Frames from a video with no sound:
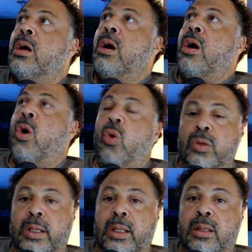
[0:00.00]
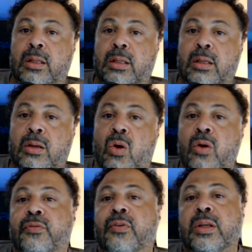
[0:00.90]
holding on
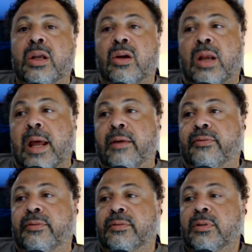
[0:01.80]
for dear life.